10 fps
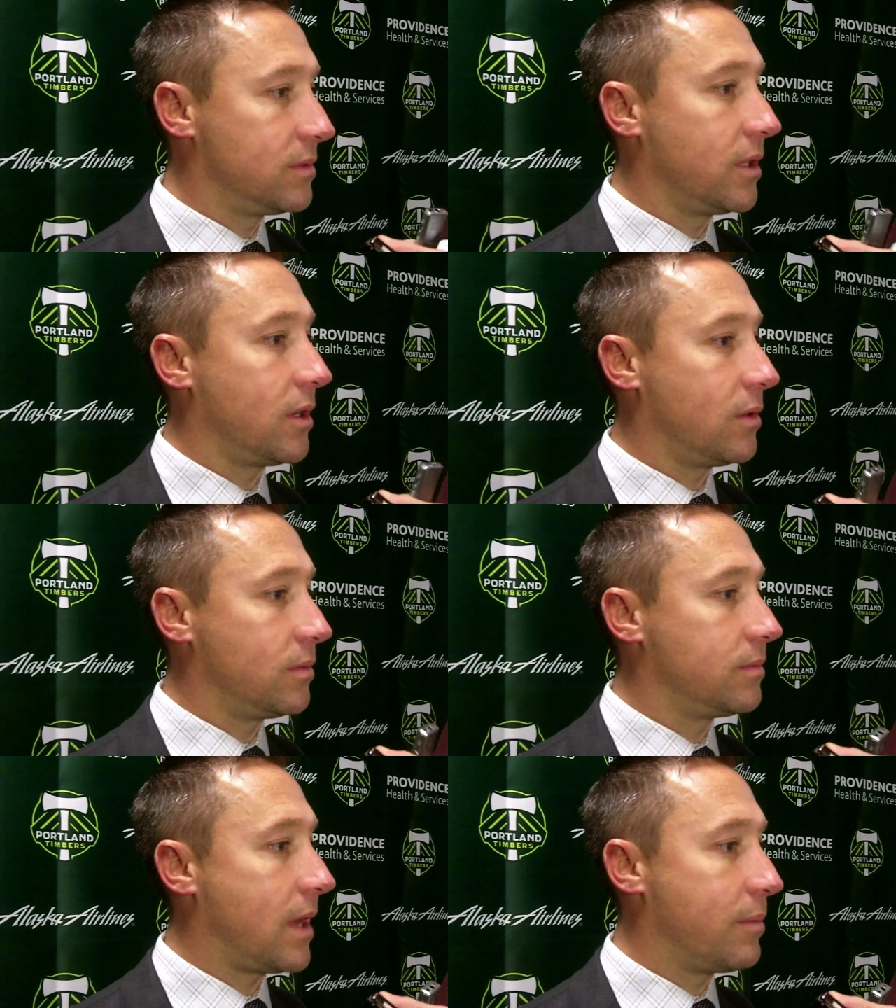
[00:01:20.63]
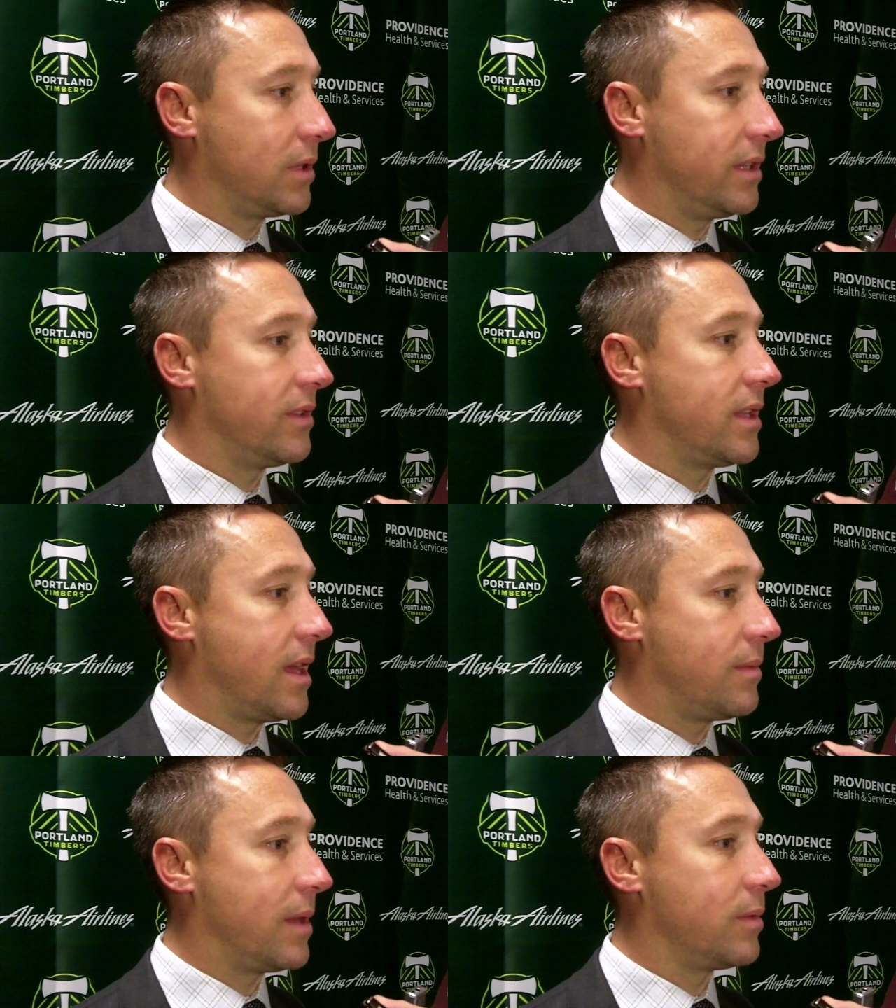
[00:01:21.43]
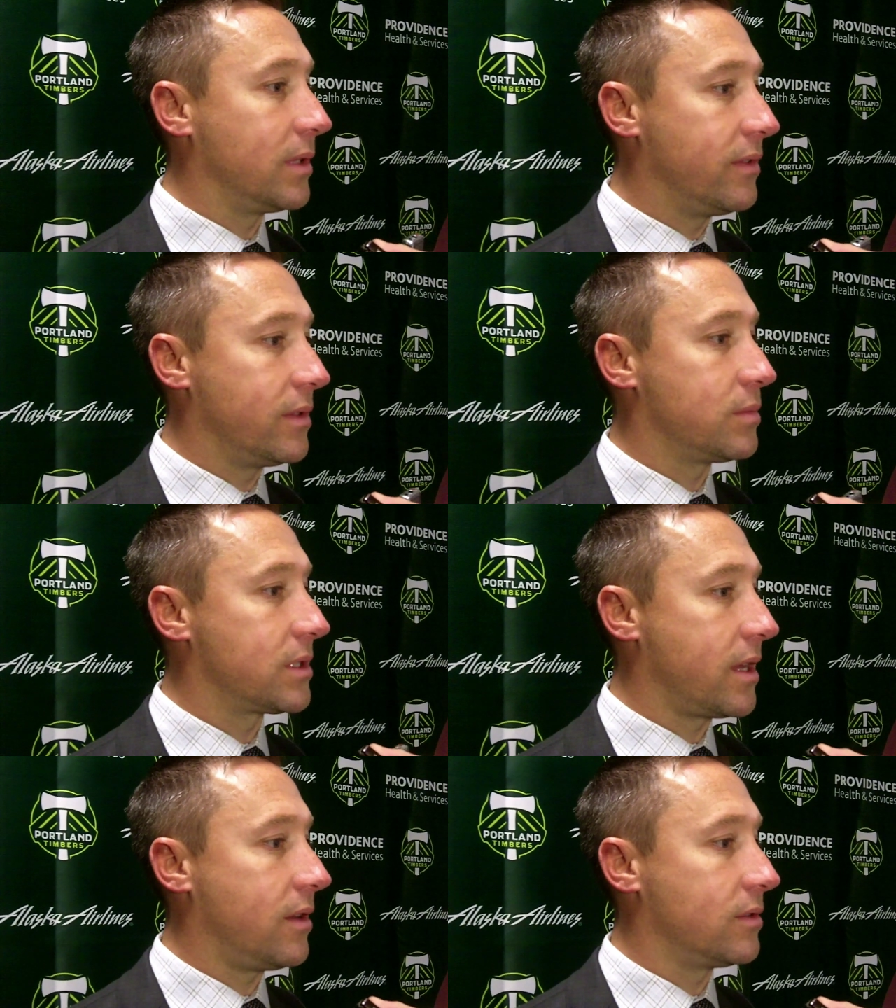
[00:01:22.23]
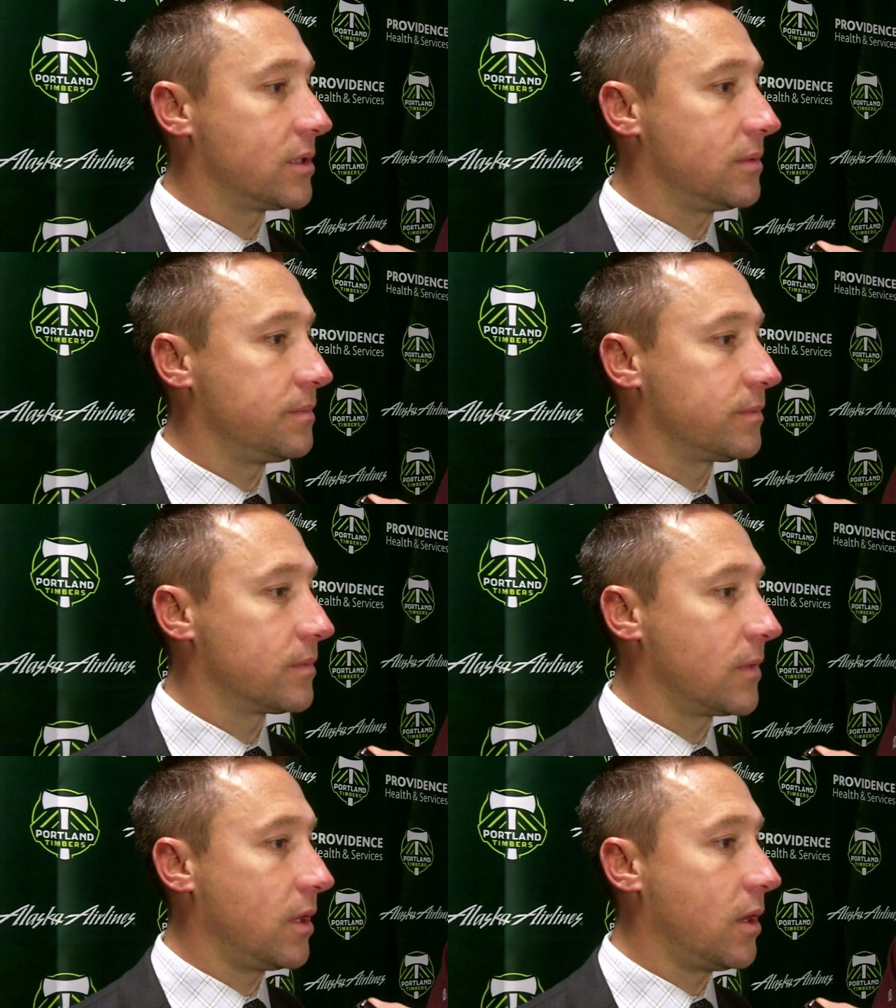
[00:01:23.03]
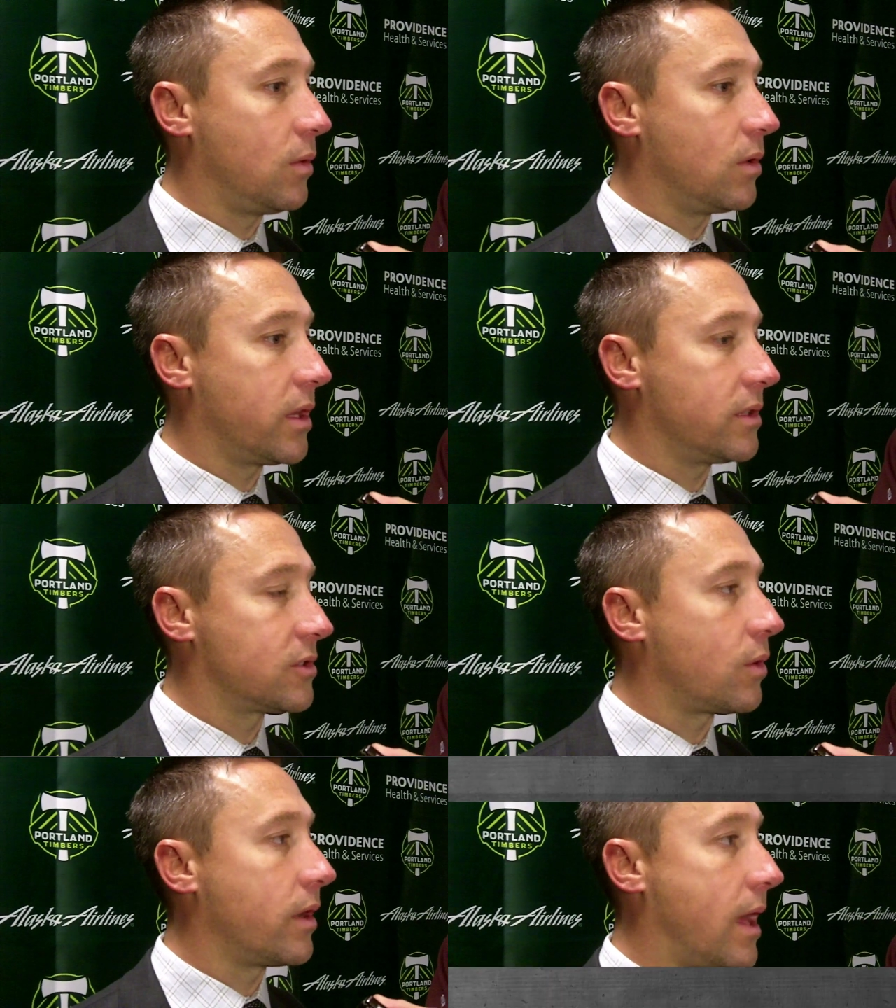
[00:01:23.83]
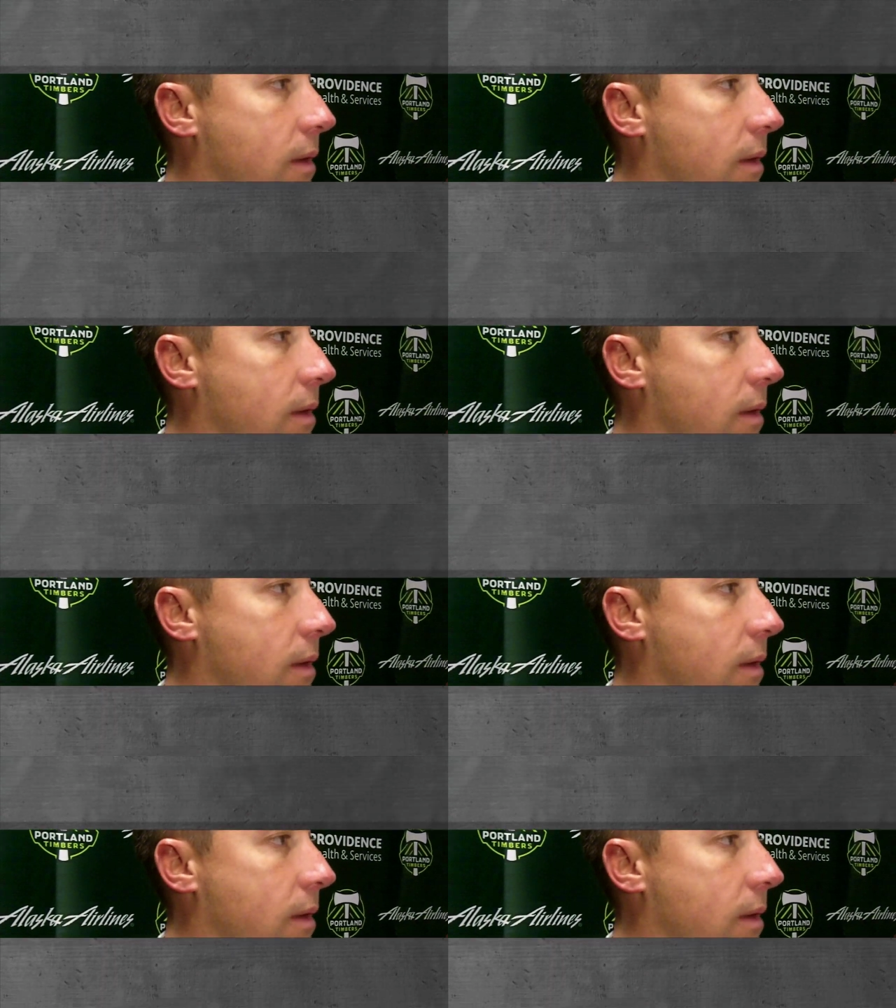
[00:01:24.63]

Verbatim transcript: You know I believe in them; they believe in themselves, and you know we'll get it sorted